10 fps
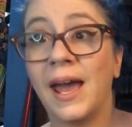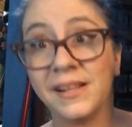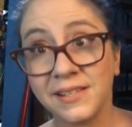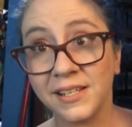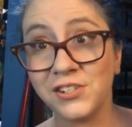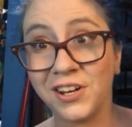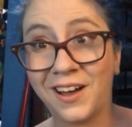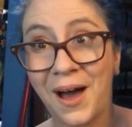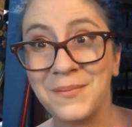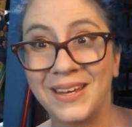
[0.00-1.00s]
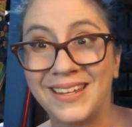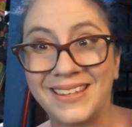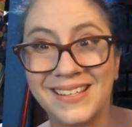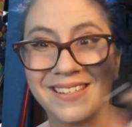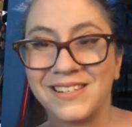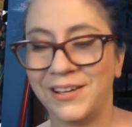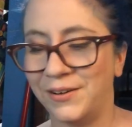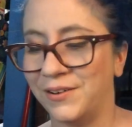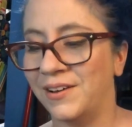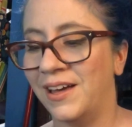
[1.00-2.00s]
And CJ got me this
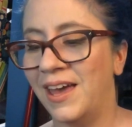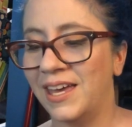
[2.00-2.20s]
too.